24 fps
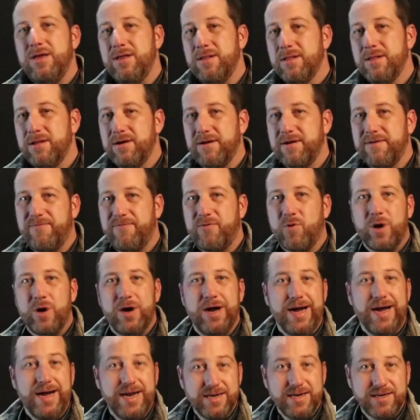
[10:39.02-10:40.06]
look for
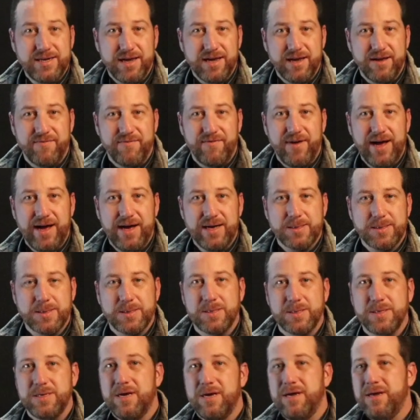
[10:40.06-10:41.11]
hunting
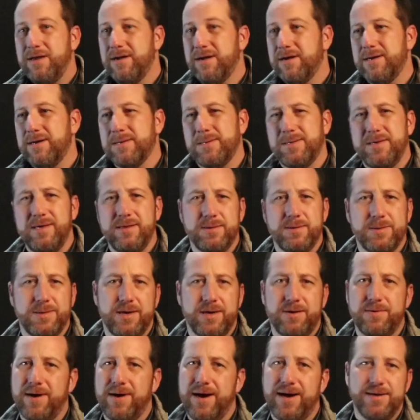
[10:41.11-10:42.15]
vests. You're going to see those at
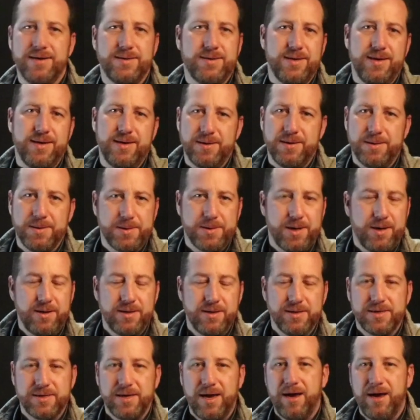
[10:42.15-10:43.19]
garage sales all
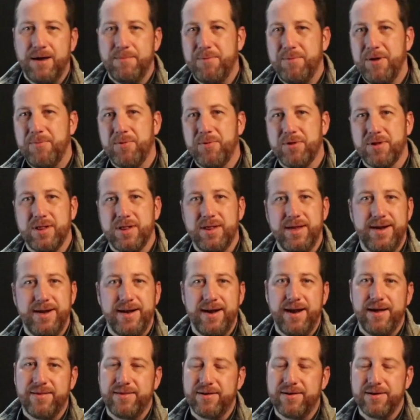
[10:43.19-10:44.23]
the time, people cleaning
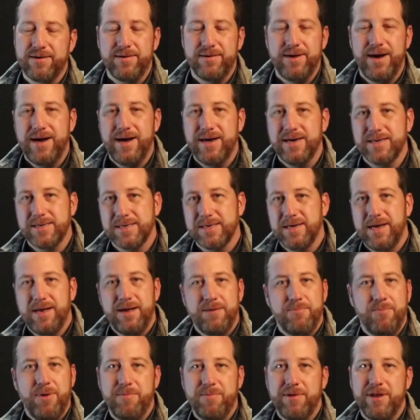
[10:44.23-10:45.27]
out their garage.
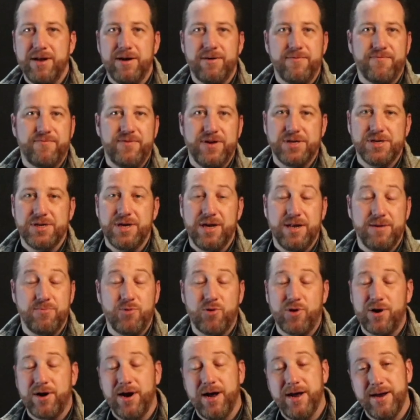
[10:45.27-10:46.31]
Maybe they don't fish
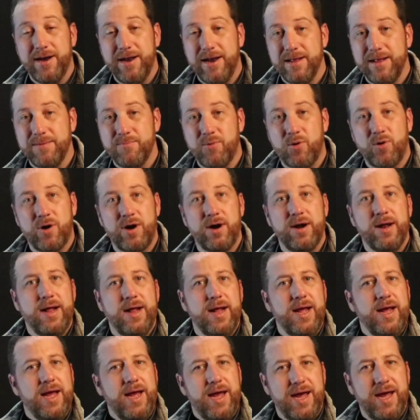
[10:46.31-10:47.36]
anymore or hunt anymore.
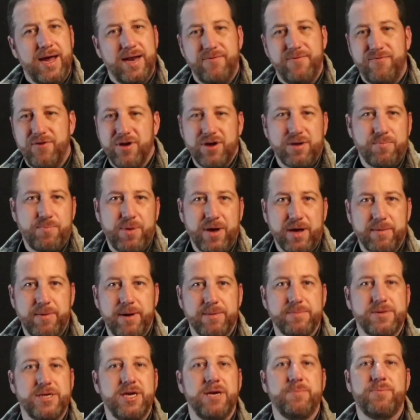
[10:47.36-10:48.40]
And if you can pick them
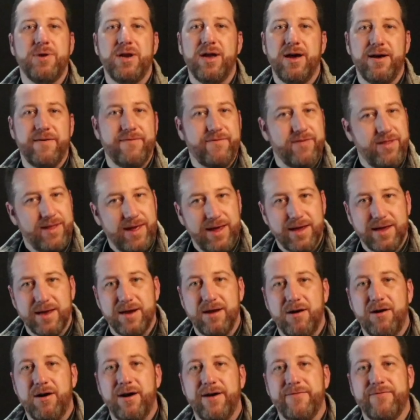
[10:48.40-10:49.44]
up cheap enough, they can
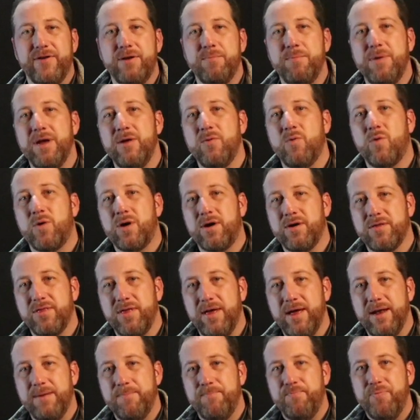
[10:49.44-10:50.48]
often be worth
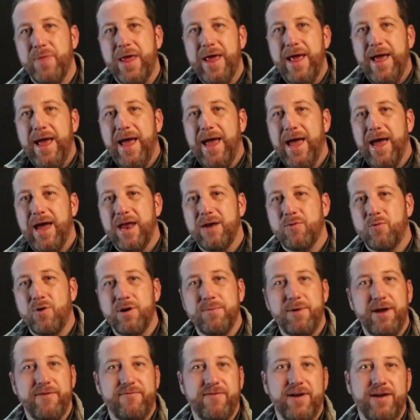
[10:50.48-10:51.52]
it. And one
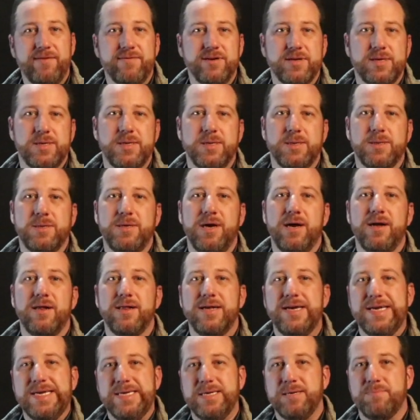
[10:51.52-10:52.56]
of my favorites to sell
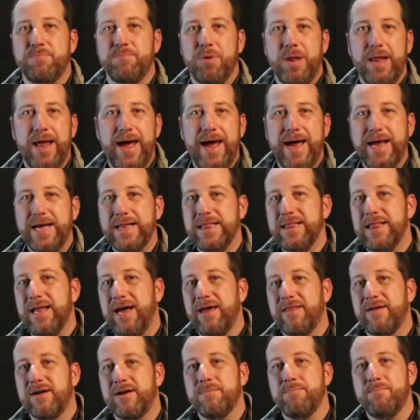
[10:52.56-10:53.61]
is black
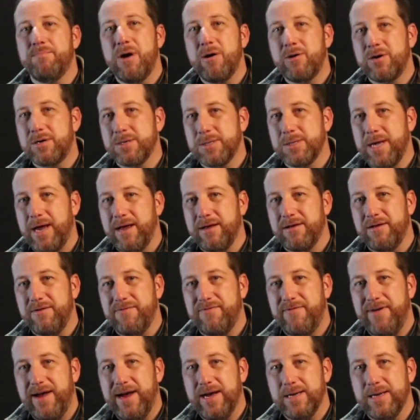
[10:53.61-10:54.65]
leather motorcycle
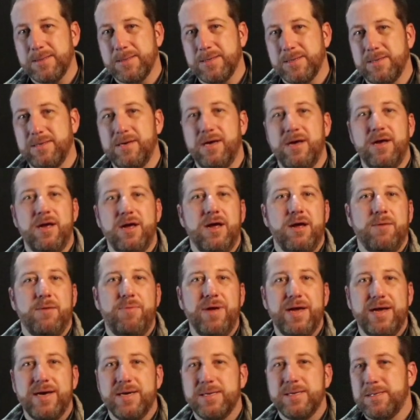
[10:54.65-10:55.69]
vests,
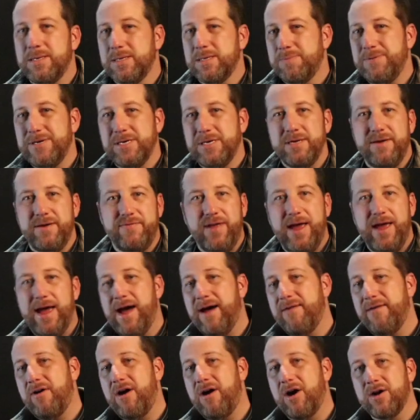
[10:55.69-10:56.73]
because especially if they
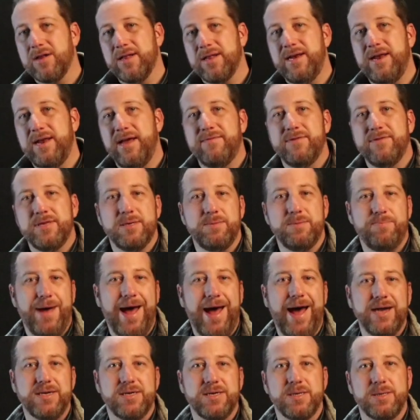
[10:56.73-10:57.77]
have Harley Davidson
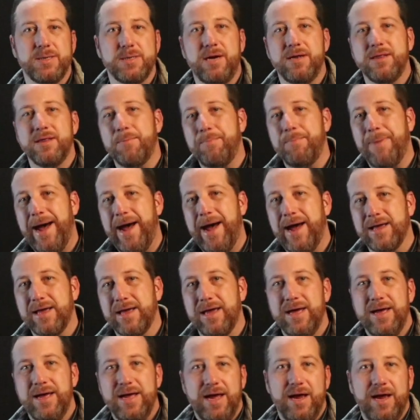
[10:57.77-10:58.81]
patches on the back,
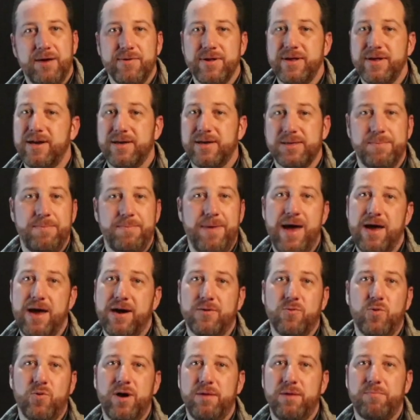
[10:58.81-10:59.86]
it really doesn't
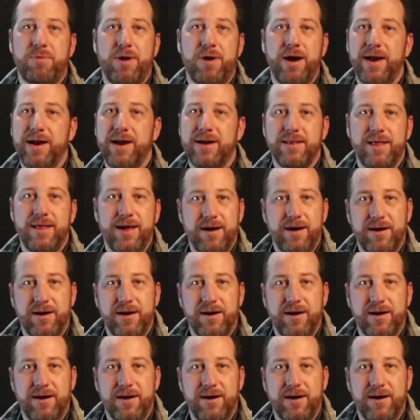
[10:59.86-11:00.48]
matter what brand they